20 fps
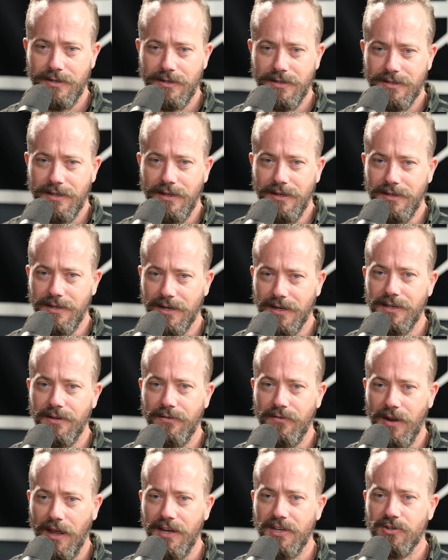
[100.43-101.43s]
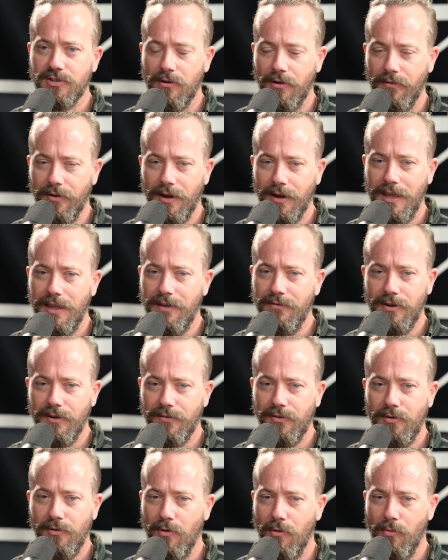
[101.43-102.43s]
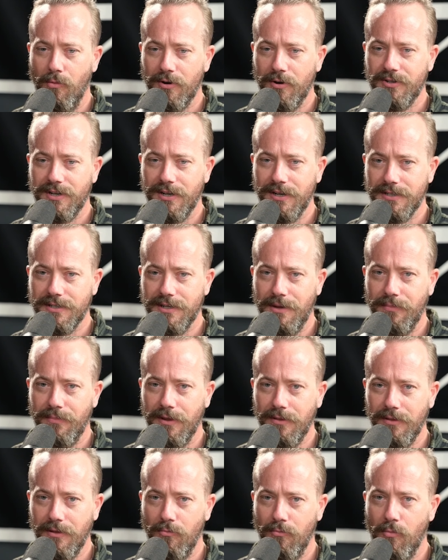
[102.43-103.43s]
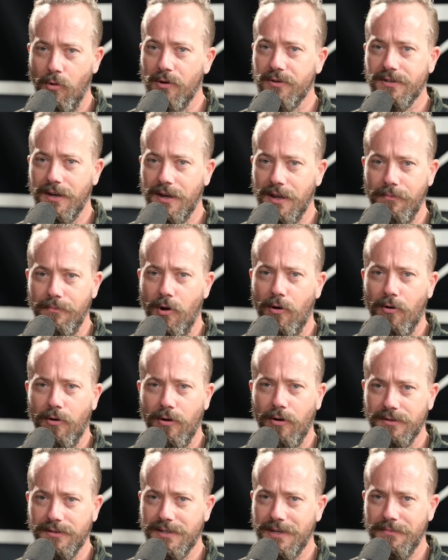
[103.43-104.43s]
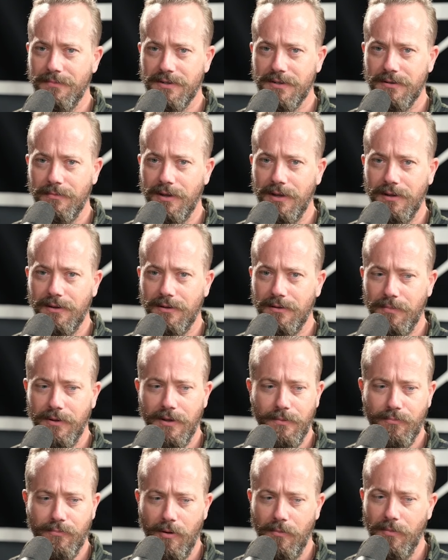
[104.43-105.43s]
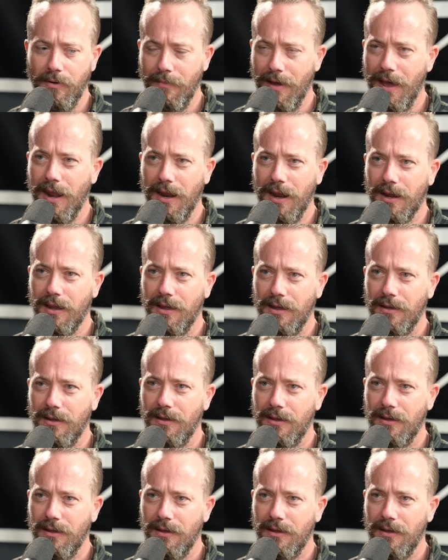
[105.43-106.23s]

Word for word: just the addictive nature of it, even if you were watching something that wasn't immoral, seems to me to be problematic.